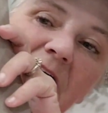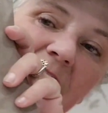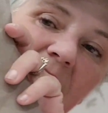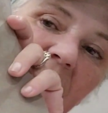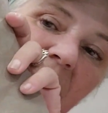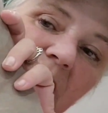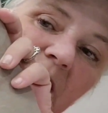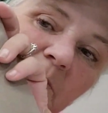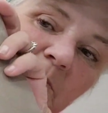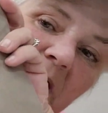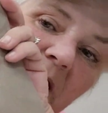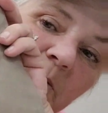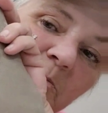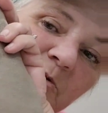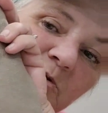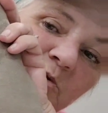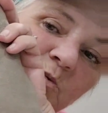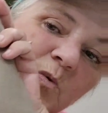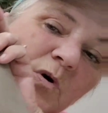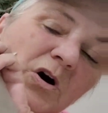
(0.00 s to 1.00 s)
I am
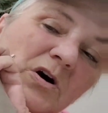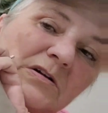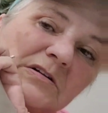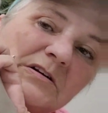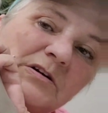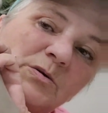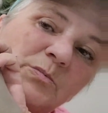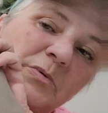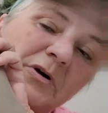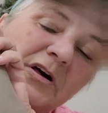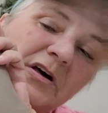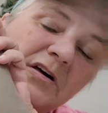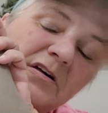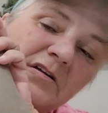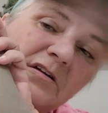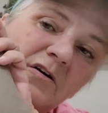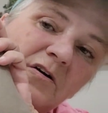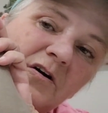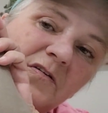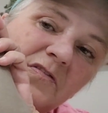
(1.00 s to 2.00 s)
able to work a little
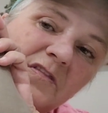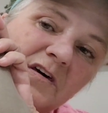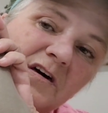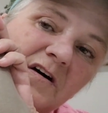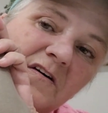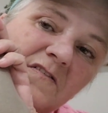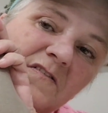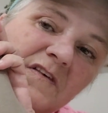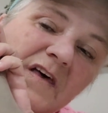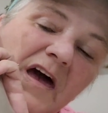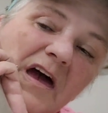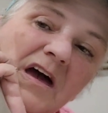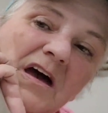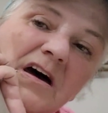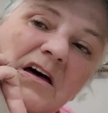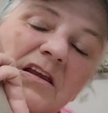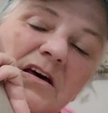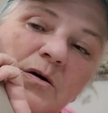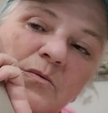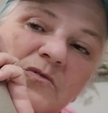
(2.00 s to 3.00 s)
bit on this.
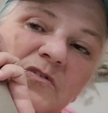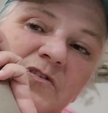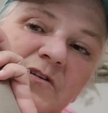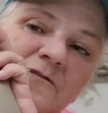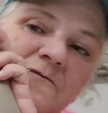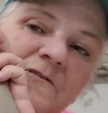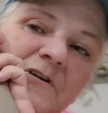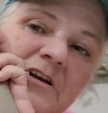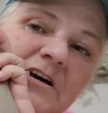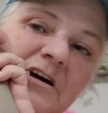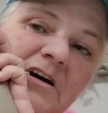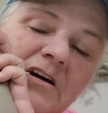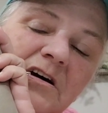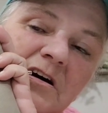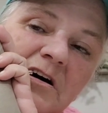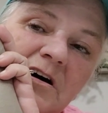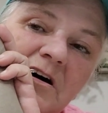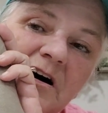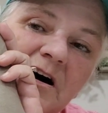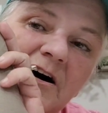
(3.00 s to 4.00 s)
And it was so funny.